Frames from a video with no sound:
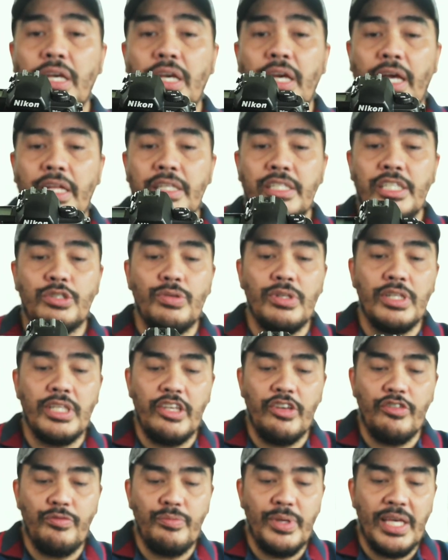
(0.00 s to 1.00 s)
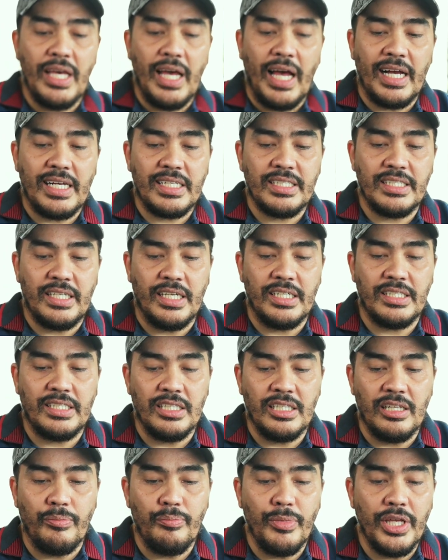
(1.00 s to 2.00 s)
and this will give me access in
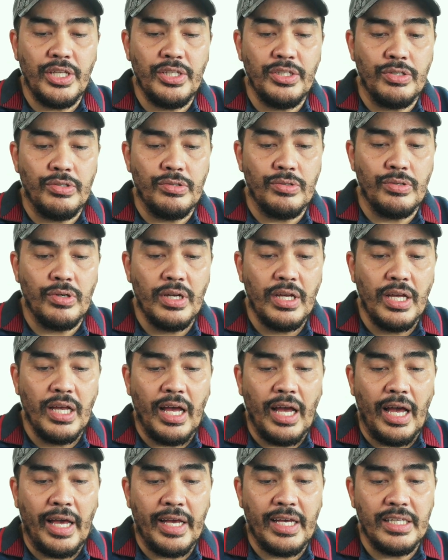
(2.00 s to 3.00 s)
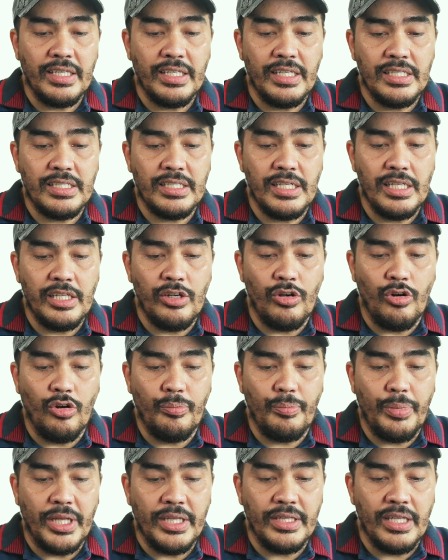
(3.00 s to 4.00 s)
the menu. I can easily
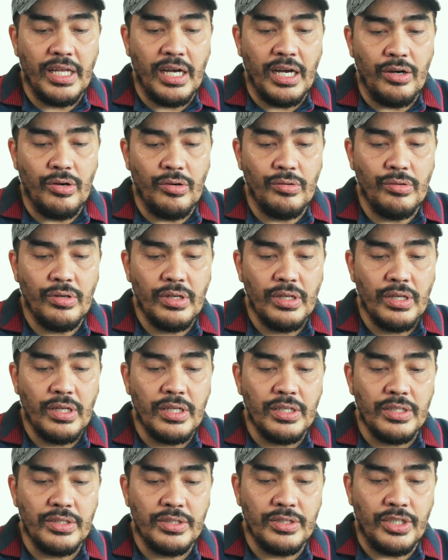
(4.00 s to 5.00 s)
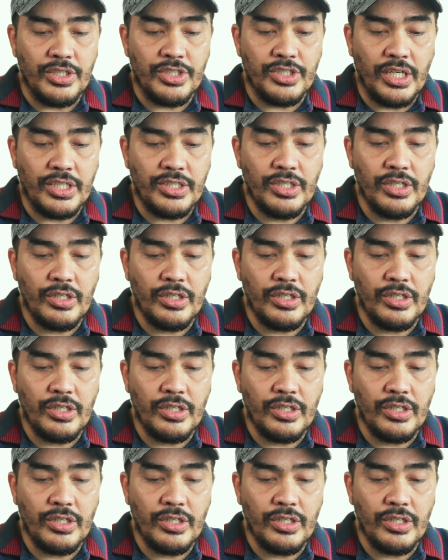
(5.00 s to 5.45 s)
open now the shutter